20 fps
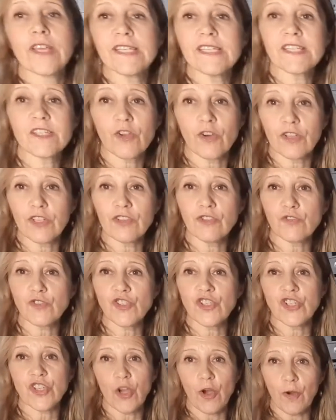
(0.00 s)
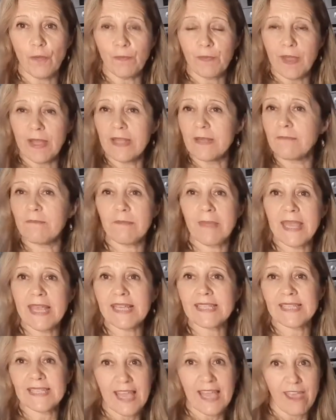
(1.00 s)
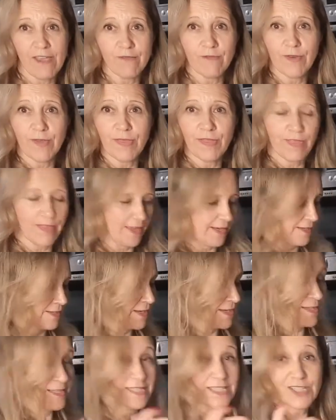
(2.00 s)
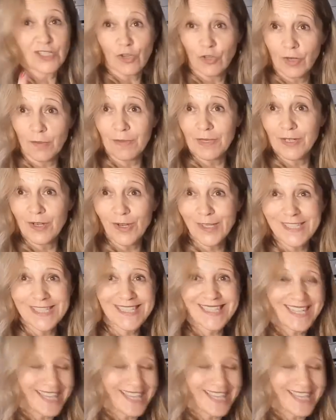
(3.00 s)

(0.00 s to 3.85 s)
is going to chop and mix everything. It's gonna be noisy